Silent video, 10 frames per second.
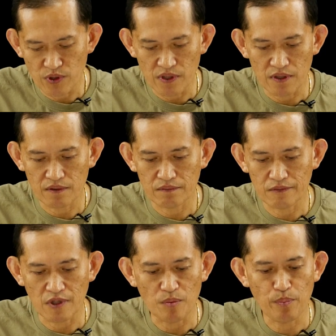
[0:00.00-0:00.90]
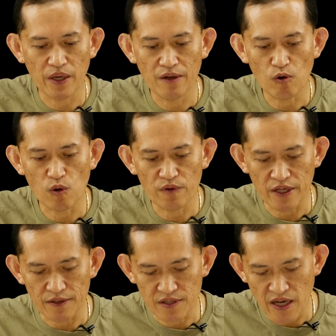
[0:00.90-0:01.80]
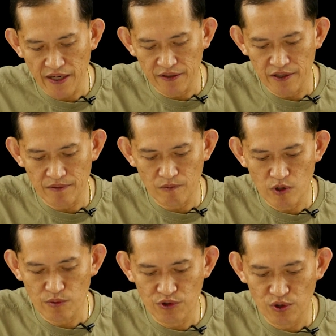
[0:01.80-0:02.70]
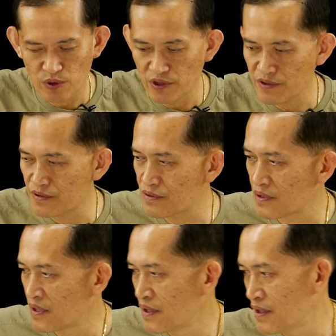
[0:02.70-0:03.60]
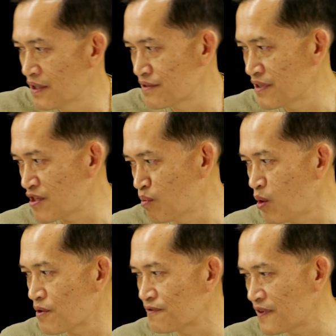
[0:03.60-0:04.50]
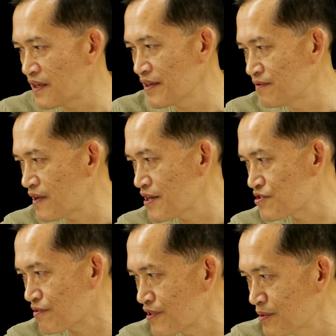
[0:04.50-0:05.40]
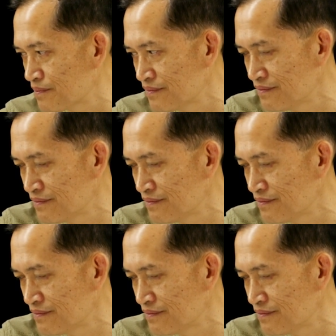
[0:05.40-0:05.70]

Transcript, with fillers: a, a pin over there and tighten it. What I'm gonna do is there's another modified vice grip.